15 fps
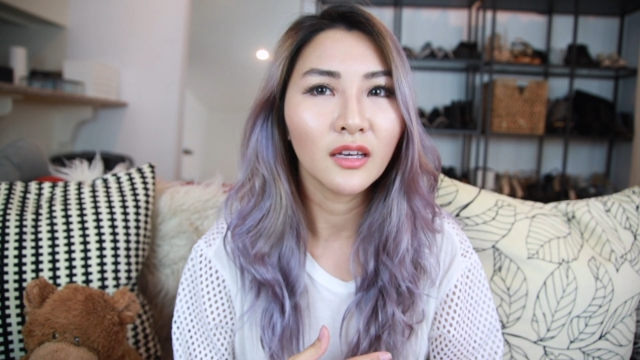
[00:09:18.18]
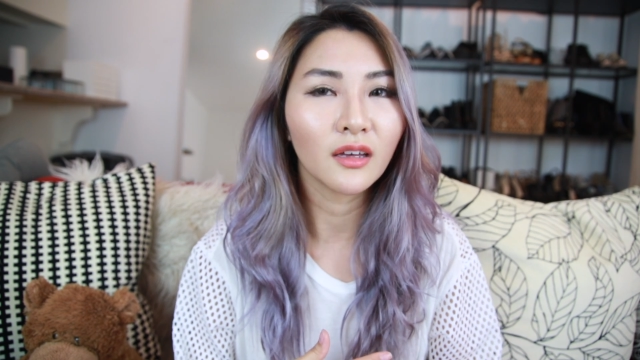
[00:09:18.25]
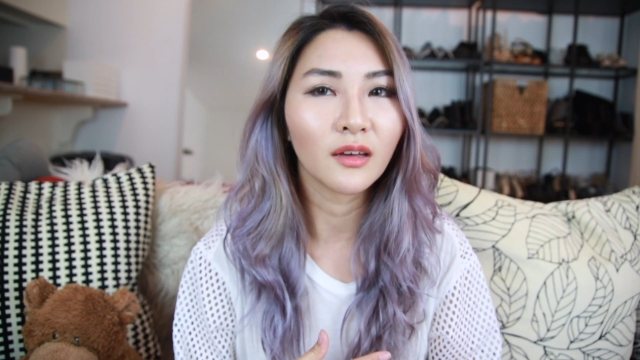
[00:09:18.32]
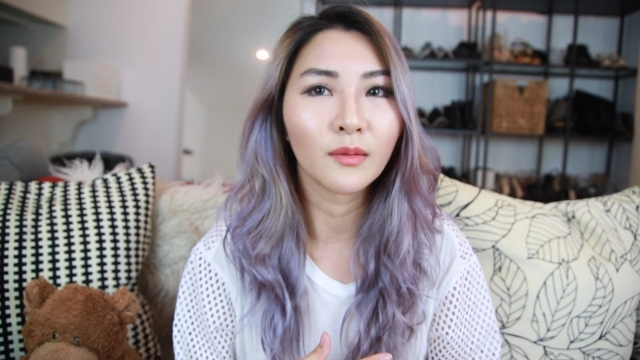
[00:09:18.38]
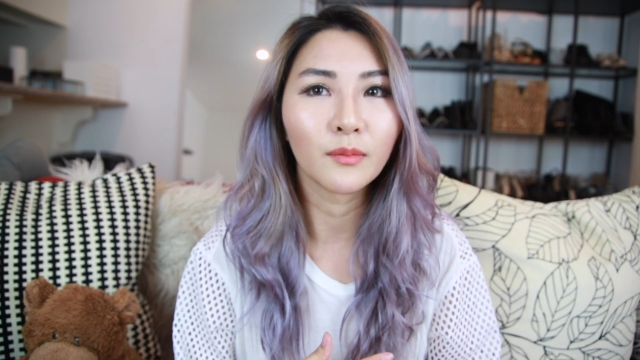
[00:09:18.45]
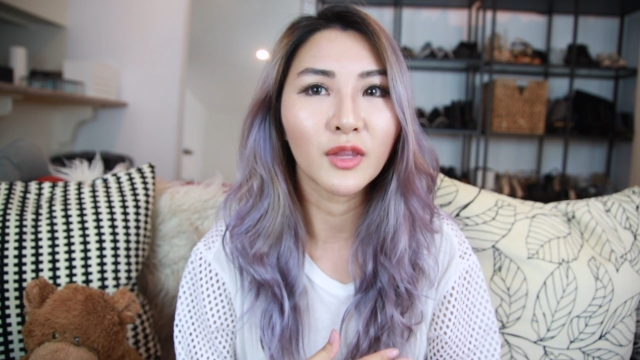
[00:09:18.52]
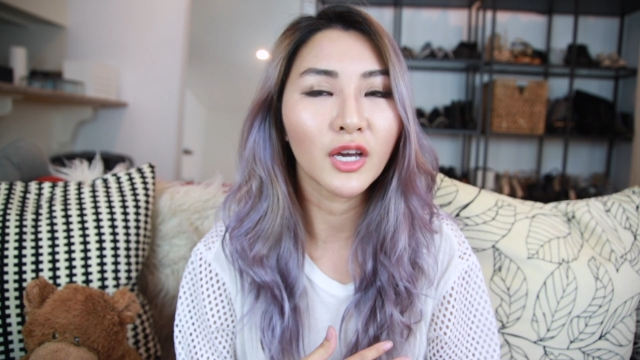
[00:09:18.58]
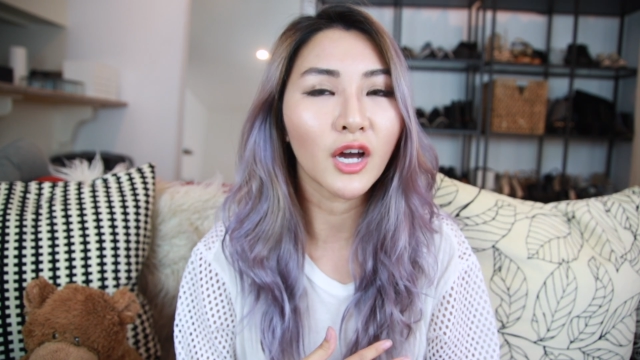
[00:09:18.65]

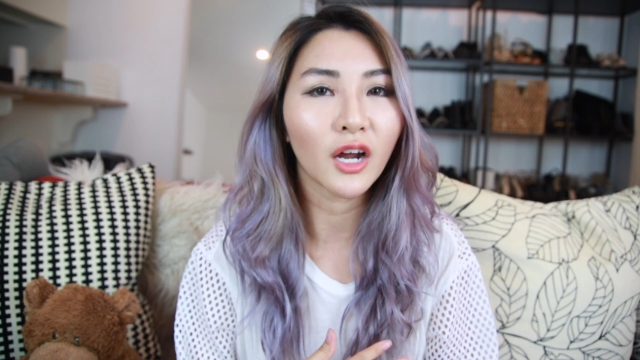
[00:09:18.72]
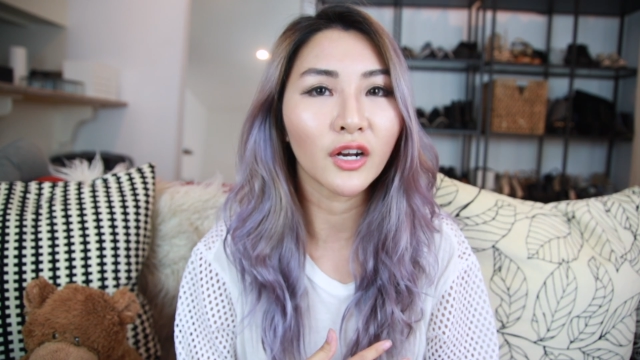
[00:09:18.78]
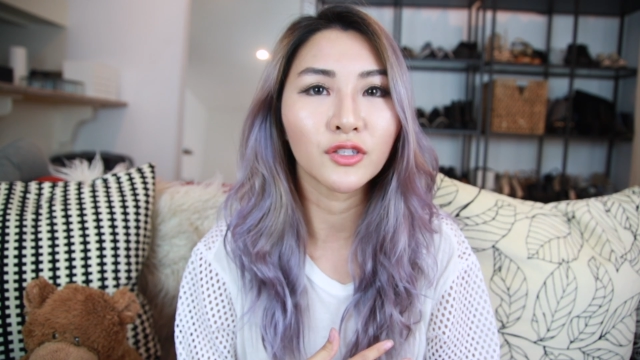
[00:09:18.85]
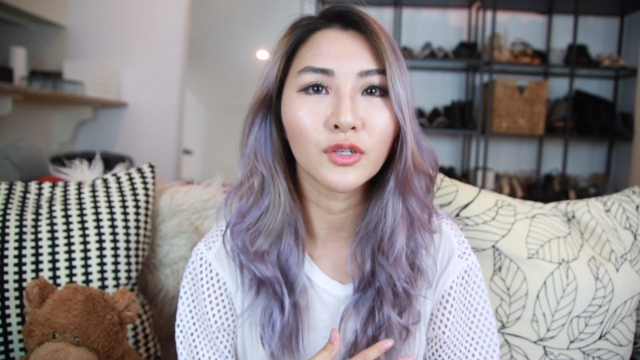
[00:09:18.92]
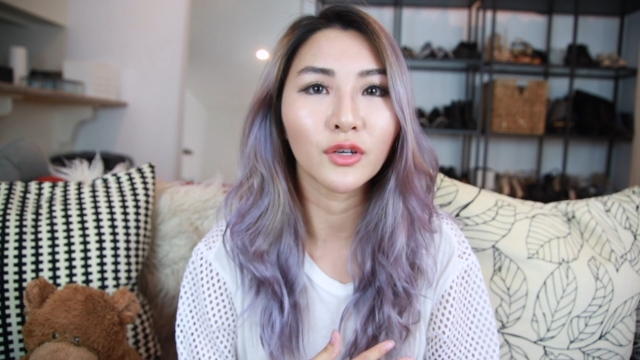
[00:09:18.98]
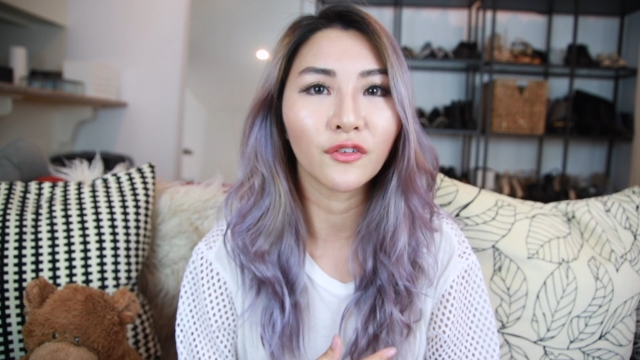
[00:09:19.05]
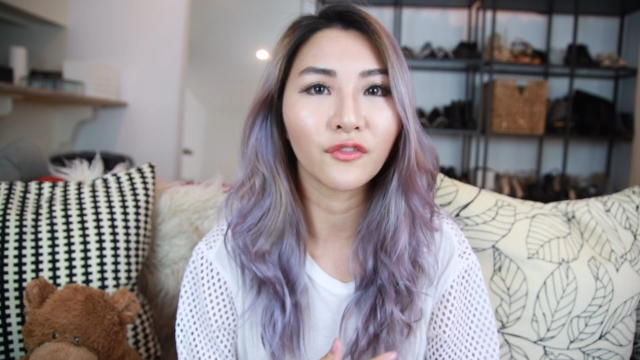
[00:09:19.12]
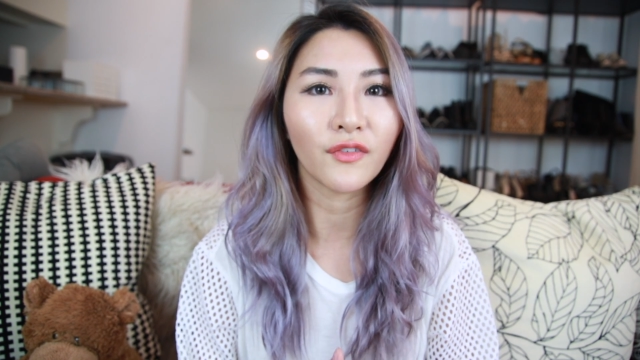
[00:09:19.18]
they got
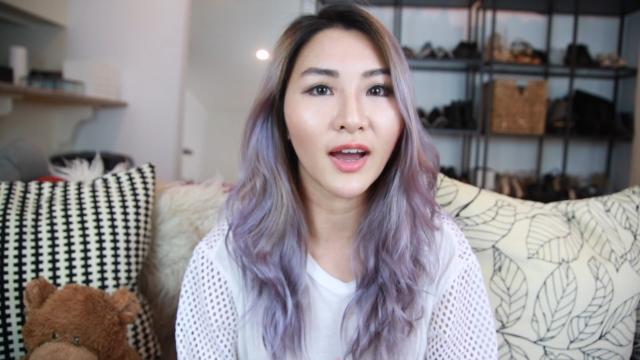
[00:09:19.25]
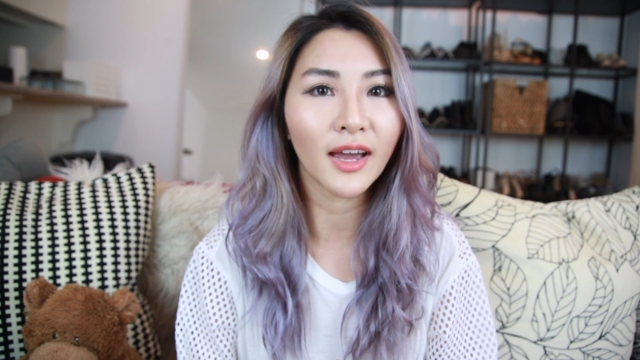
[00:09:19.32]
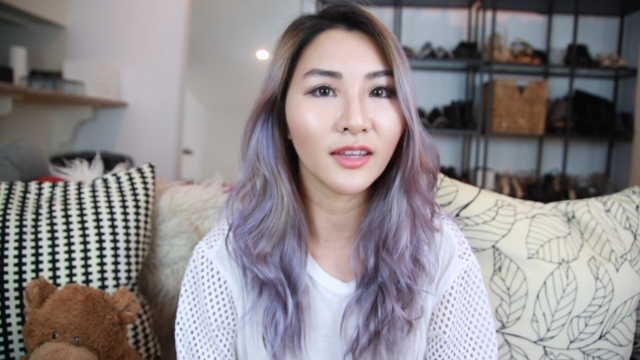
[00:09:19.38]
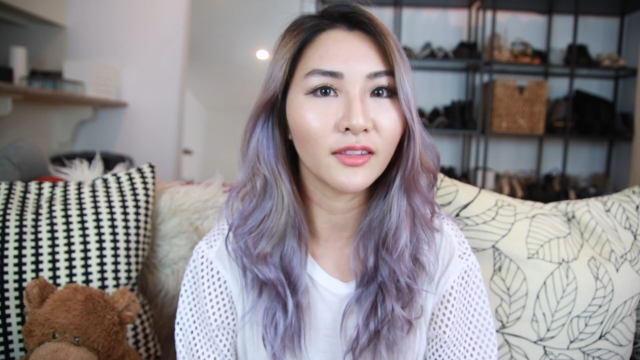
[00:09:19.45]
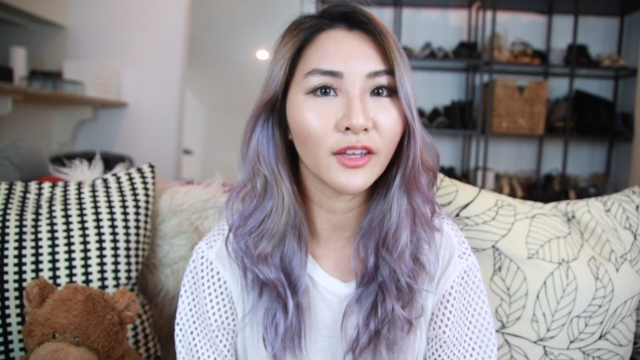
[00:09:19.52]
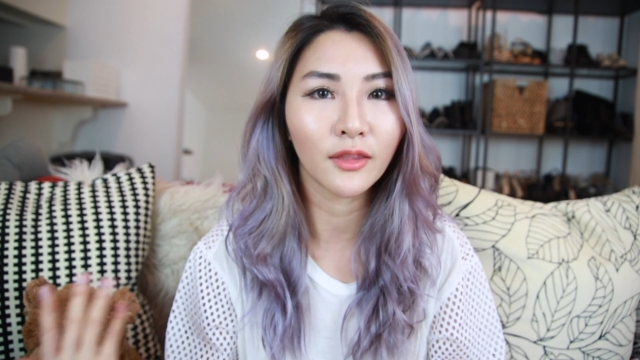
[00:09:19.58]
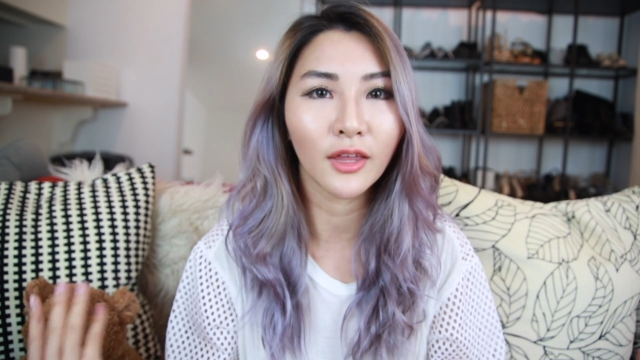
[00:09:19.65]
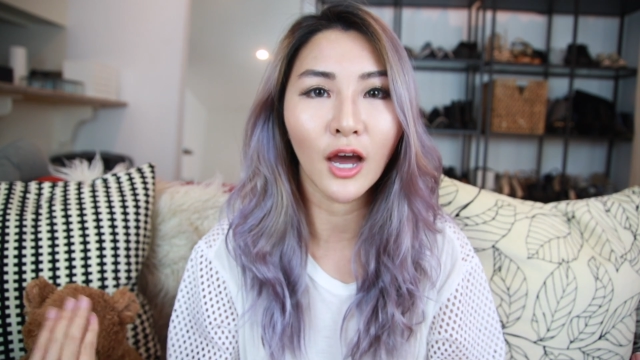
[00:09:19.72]
into a fight,